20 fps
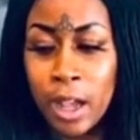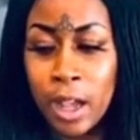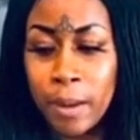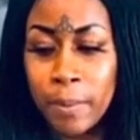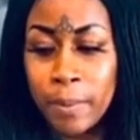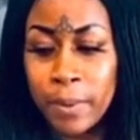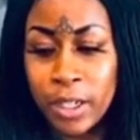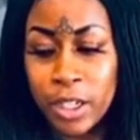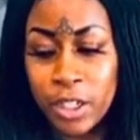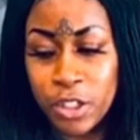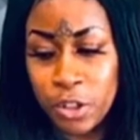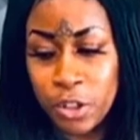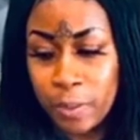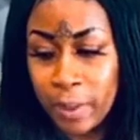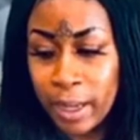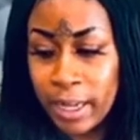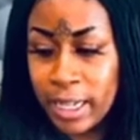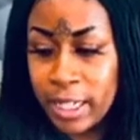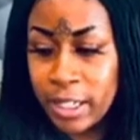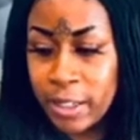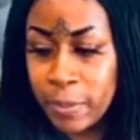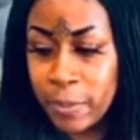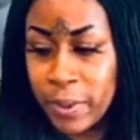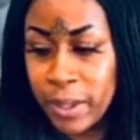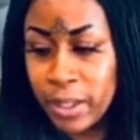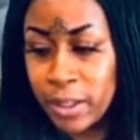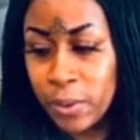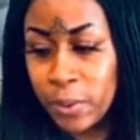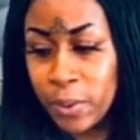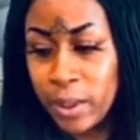because you may need to
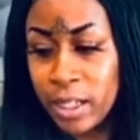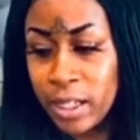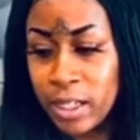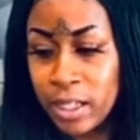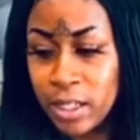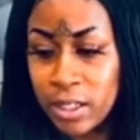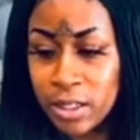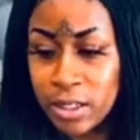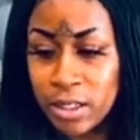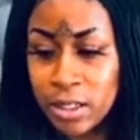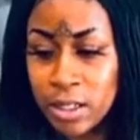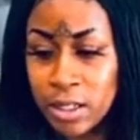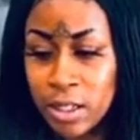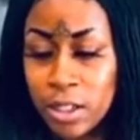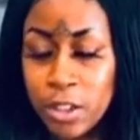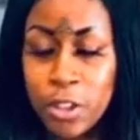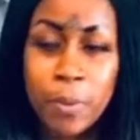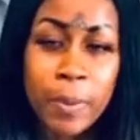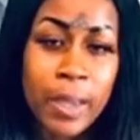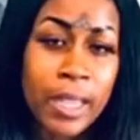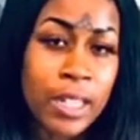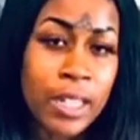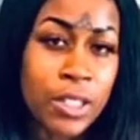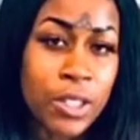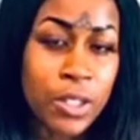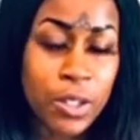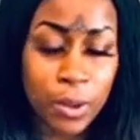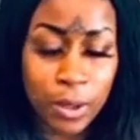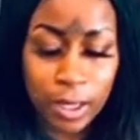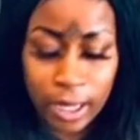pick the weeds. You may need to
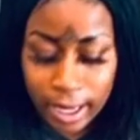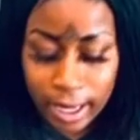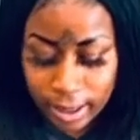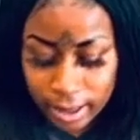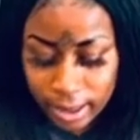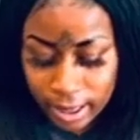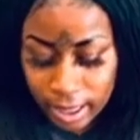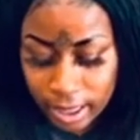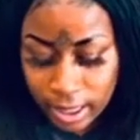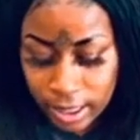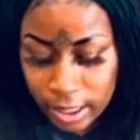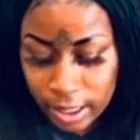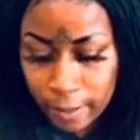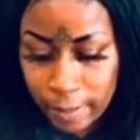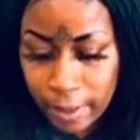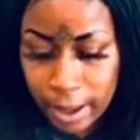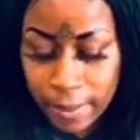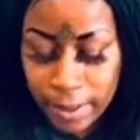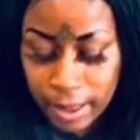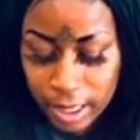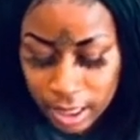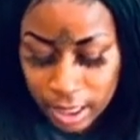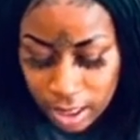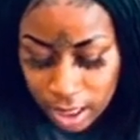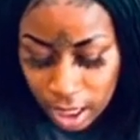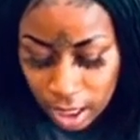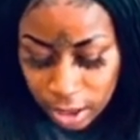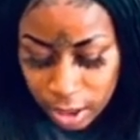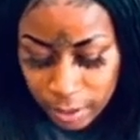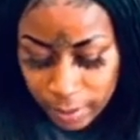do a lot of things. And maybe this
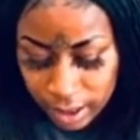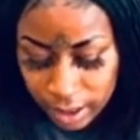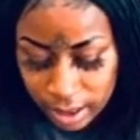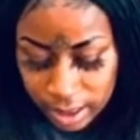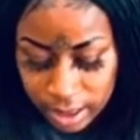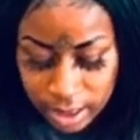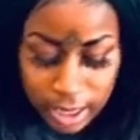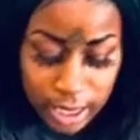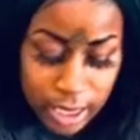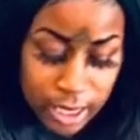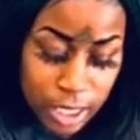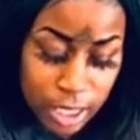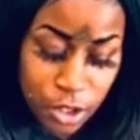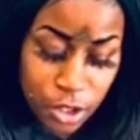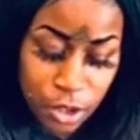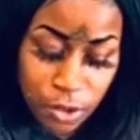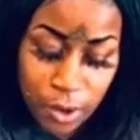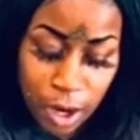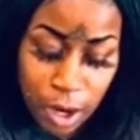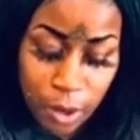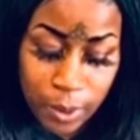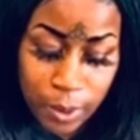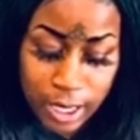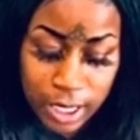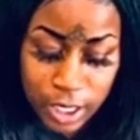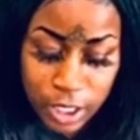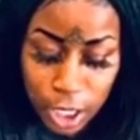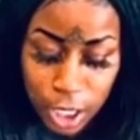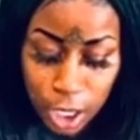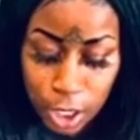talks about the seeds that you've already
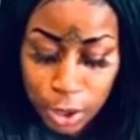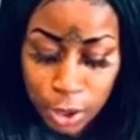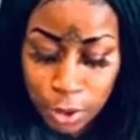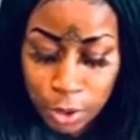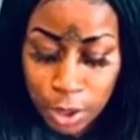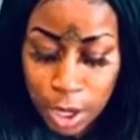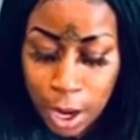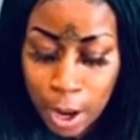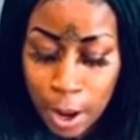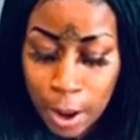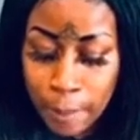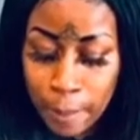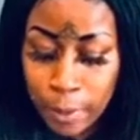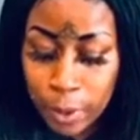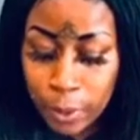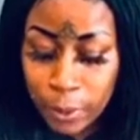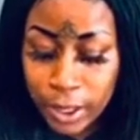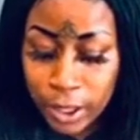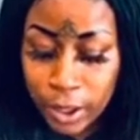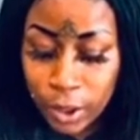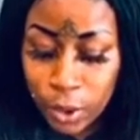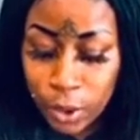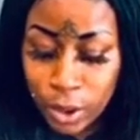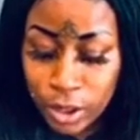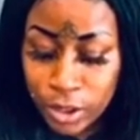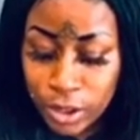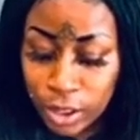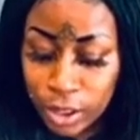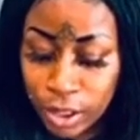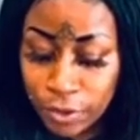sown, but we are going
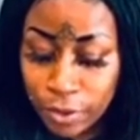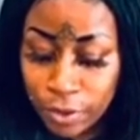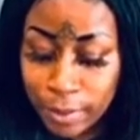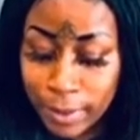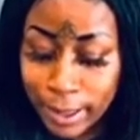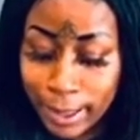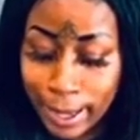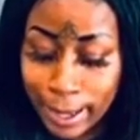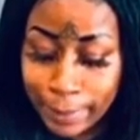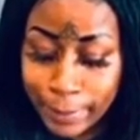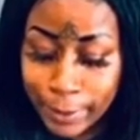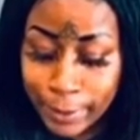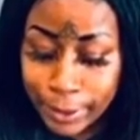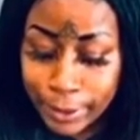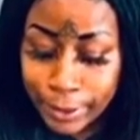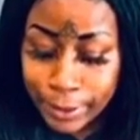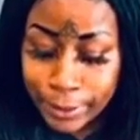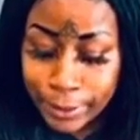to look from the guidebook.